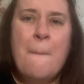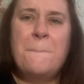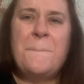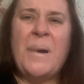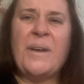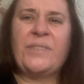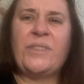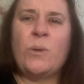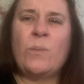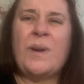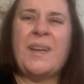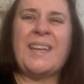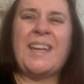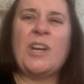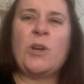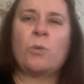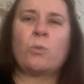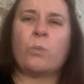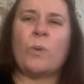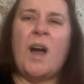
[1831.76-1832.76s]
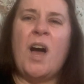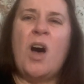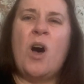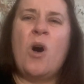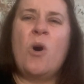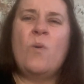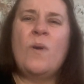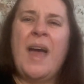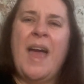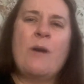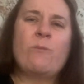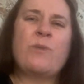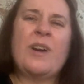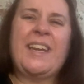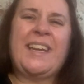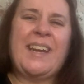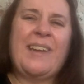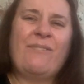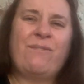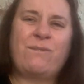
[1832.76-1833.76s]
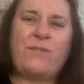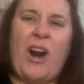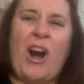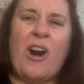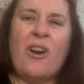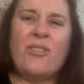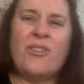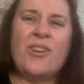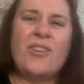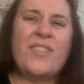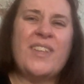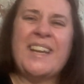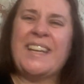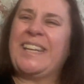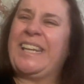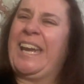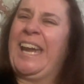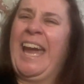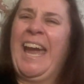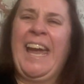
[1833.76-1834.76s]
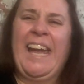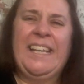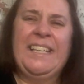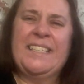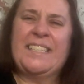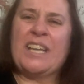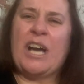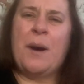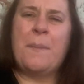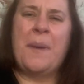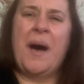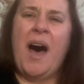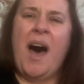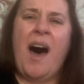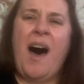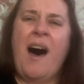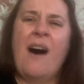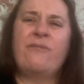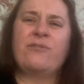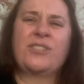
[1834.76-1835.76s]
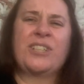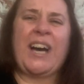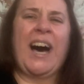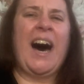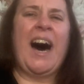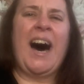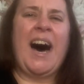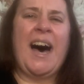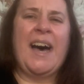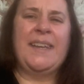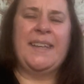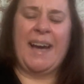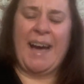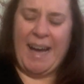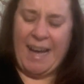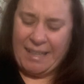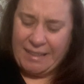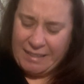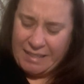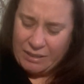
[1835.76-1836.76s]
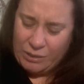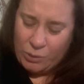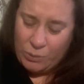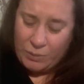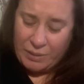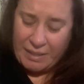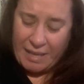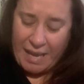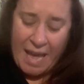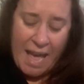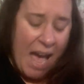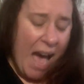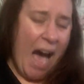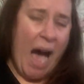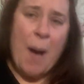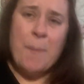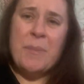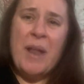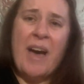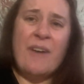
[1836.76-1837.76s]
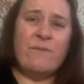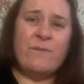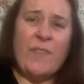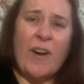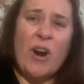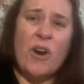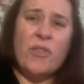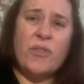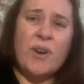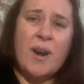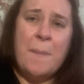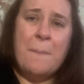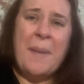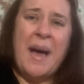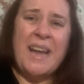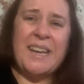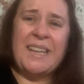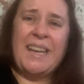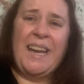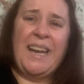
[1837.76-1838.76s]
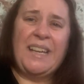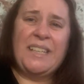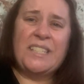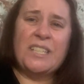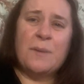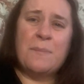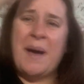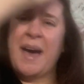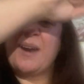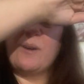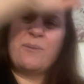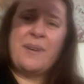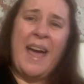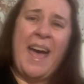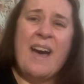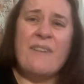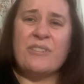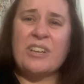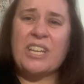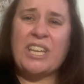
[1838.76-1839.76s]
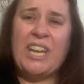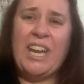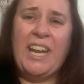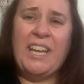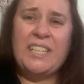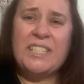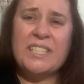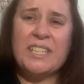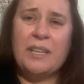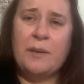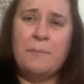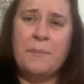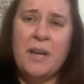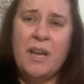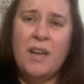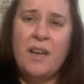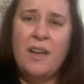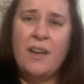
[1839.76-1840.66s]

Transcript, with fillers: but that we can grow and we can further the kingdom of God. Hallelujah. I'm not furthering my kingdom. I don't have a kingdom.